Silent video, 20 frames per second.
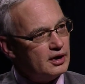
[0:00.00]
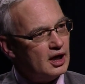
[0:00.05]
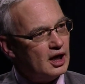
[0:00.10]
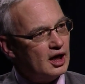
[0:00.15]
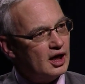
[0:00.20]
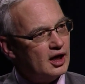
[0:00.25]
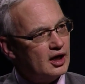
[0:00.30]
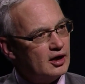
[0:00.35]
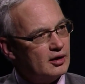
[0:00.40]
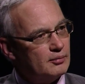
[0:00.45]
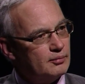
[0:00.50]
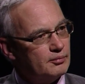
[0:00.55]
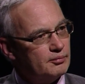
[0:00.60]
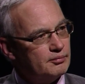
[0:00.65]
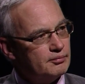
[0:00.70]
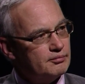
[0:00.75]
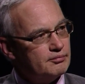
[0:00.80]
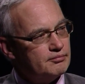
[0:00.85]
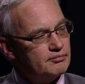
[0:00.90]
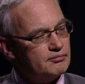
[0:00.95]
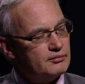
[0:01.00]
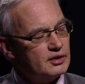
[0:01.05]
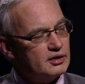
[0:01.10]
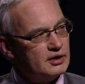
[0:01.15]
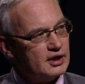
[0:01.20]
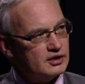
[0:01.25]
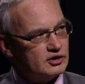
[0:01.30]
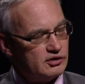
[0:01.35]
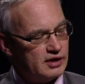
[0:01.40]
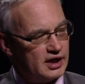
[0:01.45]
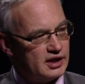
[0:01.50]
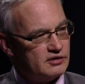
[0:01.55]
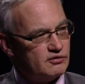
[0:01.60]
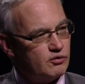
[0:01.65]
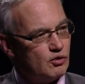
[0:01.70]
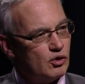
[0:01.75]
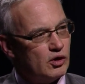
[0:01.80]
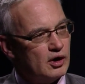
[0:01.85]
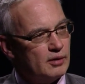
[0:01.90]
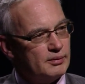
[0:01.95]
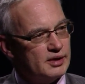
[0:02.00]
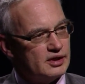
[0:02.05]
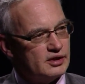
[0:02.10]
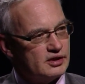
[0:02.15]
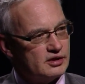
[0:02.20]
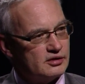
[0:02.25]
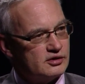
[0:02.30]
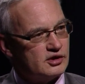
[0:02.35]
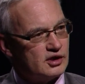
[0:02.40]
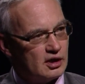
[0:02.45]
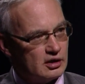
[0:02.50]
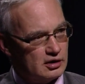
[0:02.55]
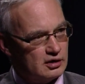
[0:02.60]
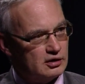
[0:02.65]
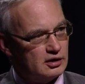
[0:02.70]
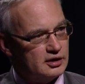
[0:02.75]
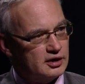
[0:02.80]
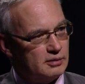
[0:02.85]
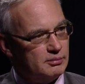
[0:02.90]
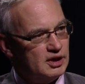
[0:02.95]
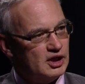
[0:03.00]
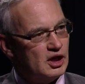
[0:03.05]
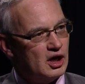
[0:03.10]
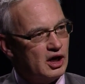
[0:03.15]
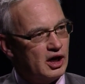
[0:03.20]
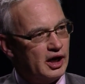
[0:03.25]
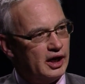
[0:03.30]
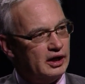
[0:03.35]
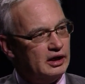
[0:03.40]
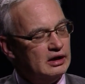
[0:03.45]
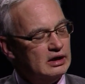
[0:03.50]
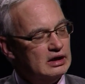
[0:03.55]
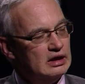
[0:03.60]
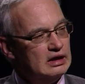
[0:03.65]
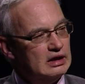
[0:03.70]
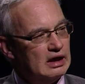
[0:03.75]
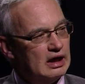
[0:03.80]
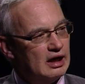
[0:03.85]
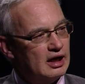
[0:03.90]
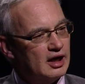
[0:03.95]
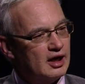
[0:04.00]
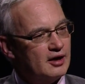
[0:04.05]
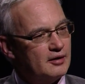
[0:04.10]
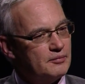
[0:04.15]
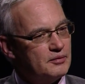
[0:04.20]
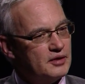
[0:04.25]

um, that Transform is solidly behind. Uh,